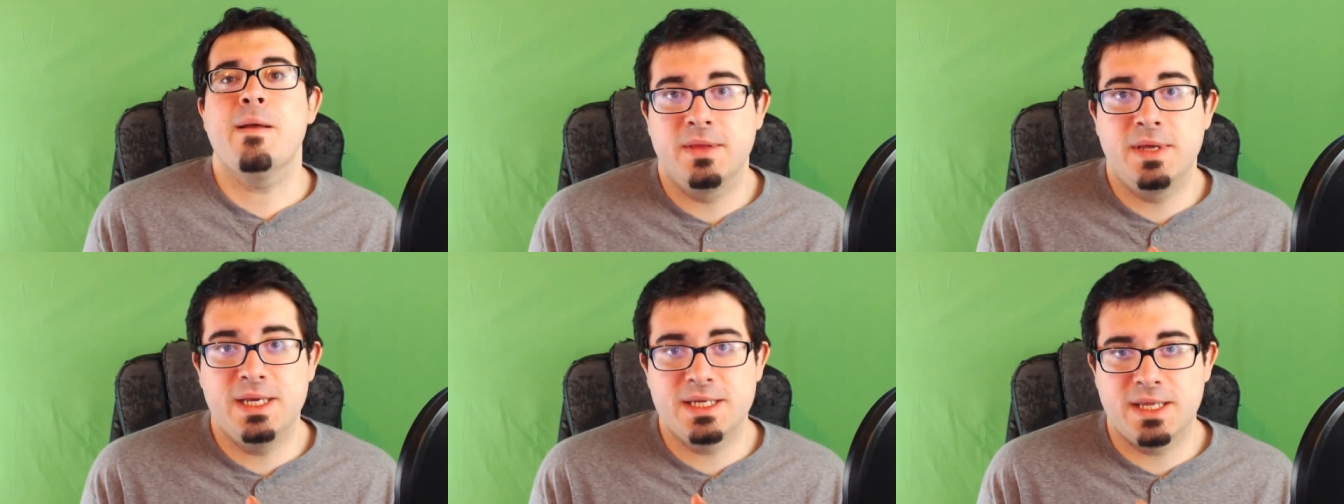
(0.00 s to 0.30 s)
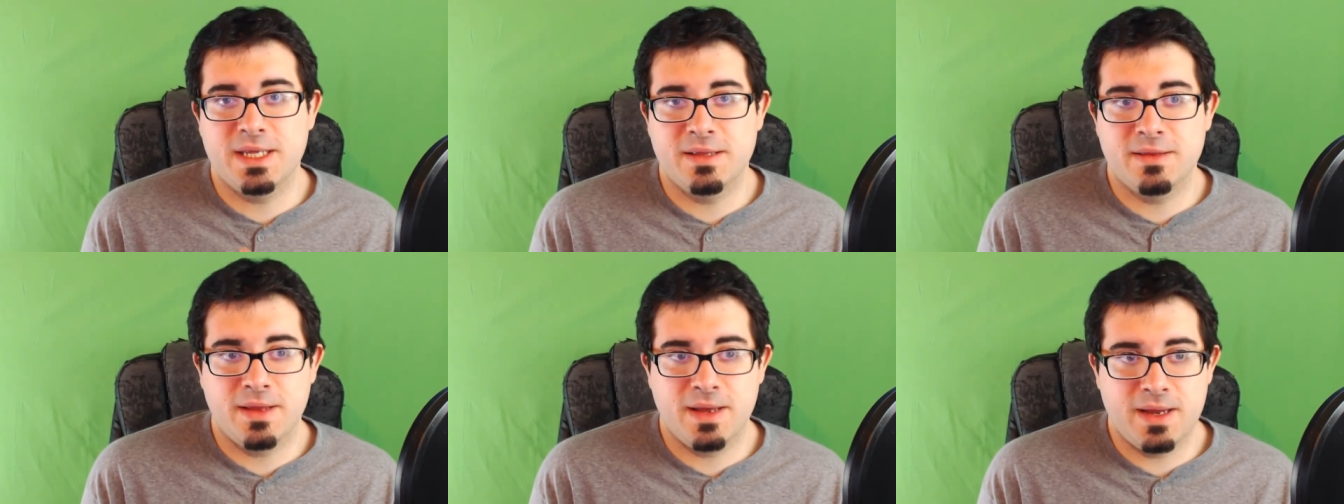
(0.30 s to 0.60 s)
at
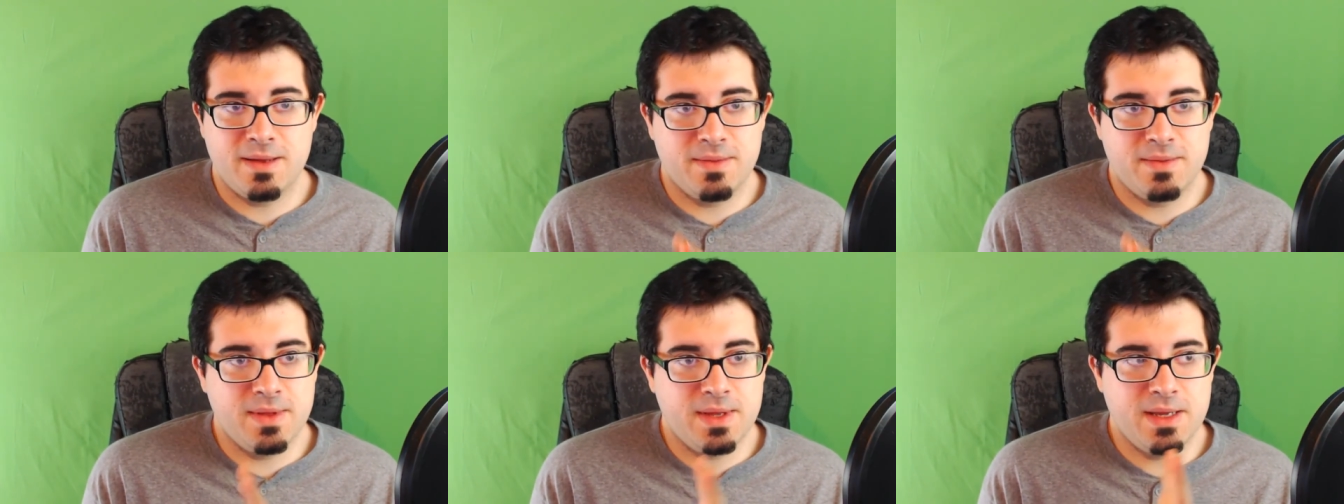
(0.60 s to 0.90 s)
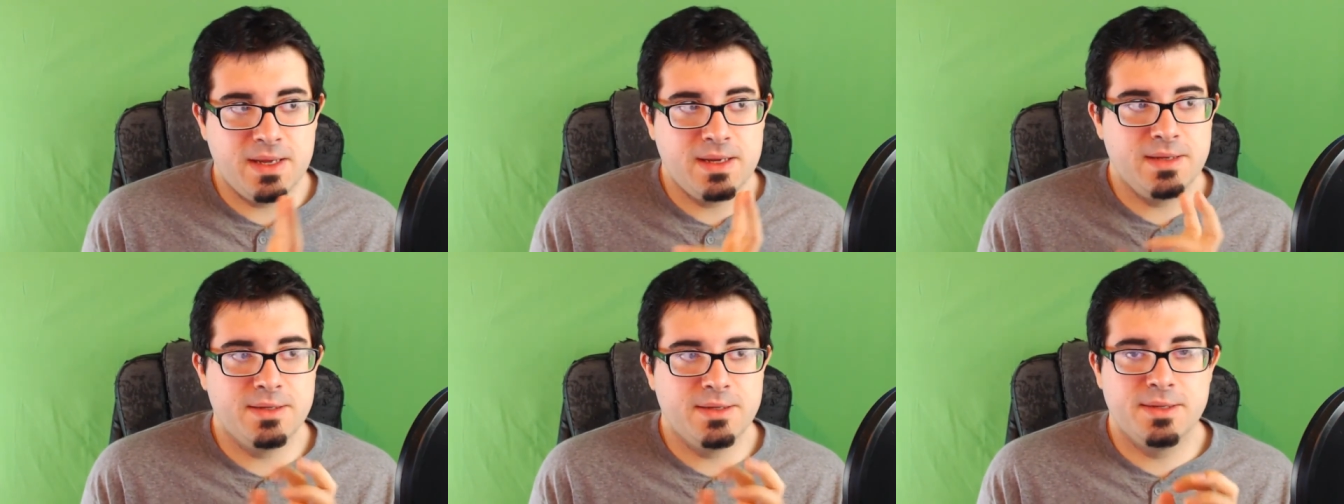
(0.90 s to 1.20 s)
least in like
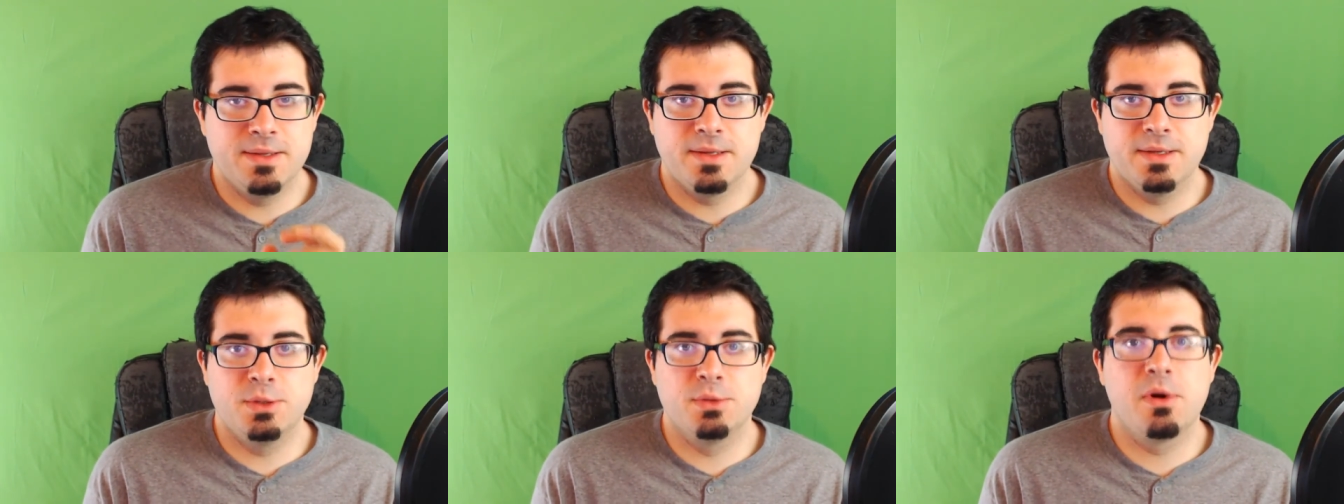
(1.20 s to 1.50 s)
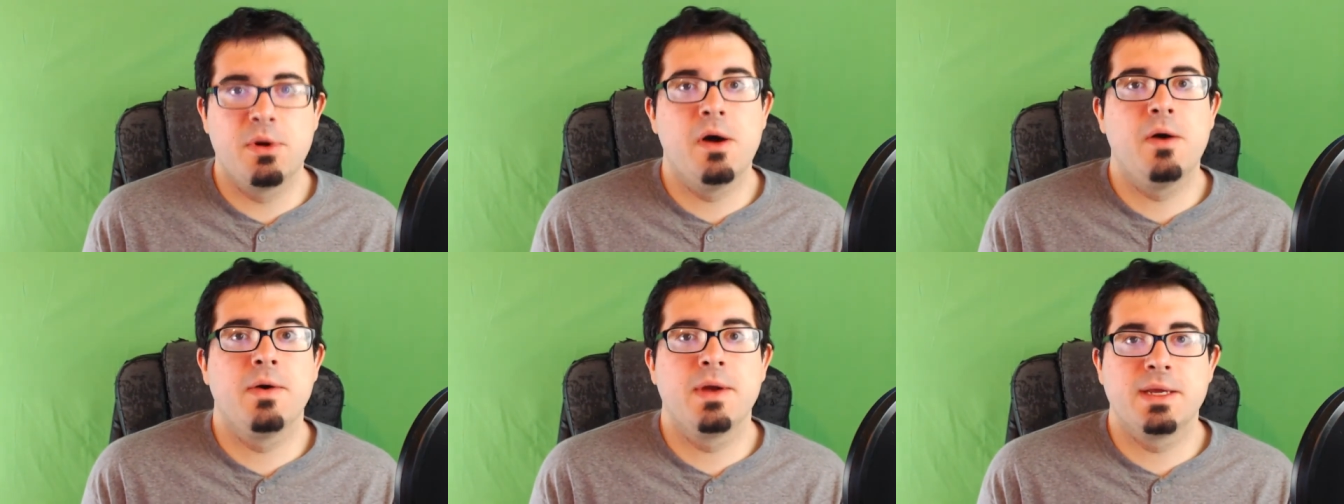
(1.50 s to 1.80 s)
the, the
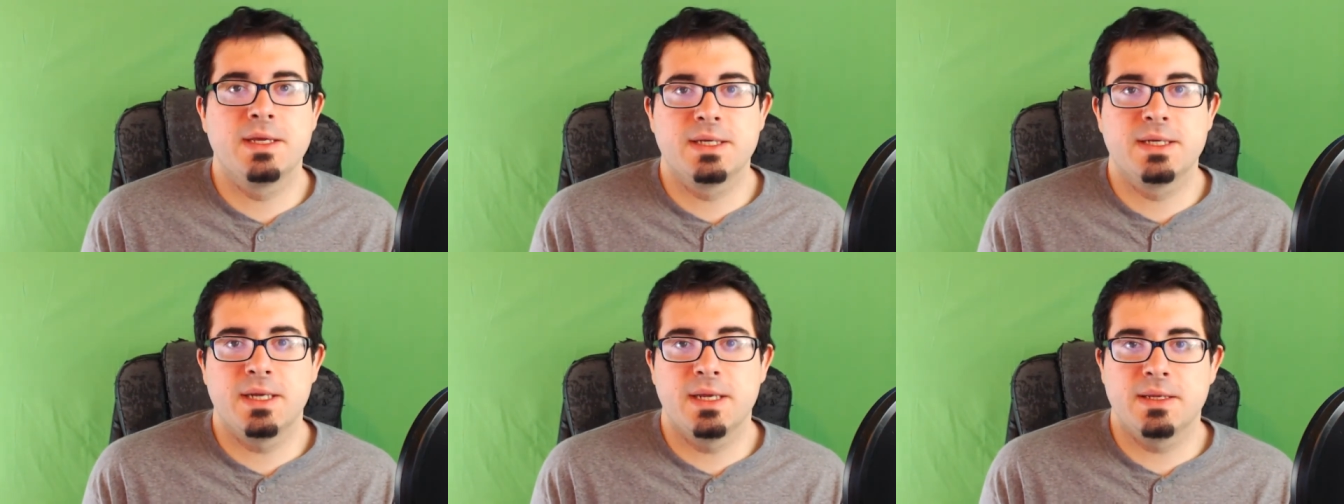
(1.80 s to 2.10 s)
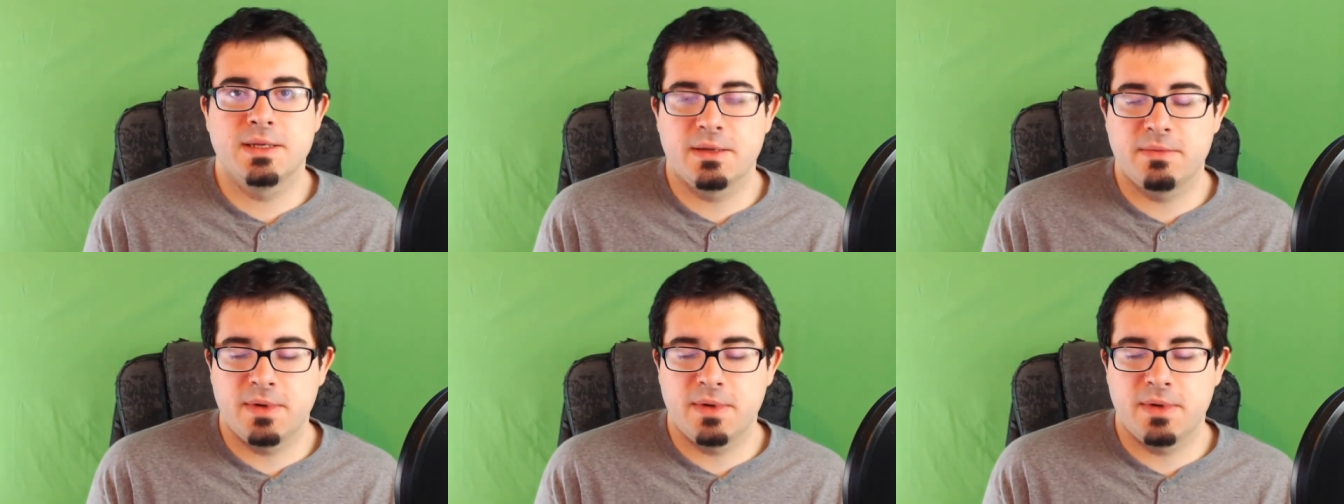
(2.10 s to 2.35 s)
drawing sense.